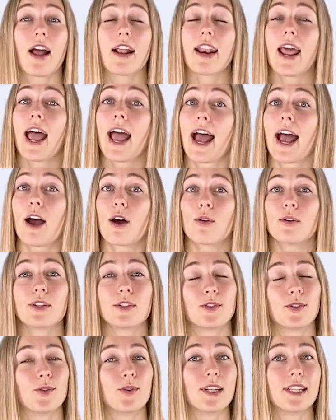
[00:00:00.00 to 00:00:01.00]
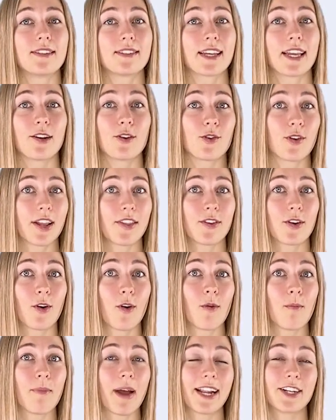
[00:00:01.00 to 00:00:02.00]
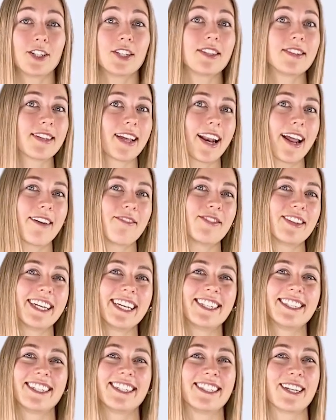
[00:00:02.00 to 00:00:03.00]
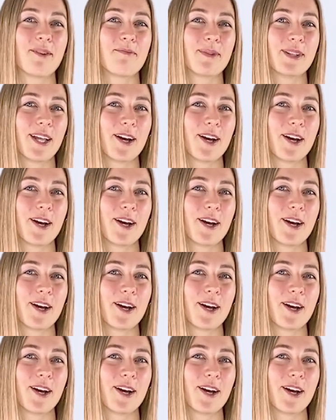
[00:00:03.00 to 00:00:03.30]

on how students can create their own badges that I've linked down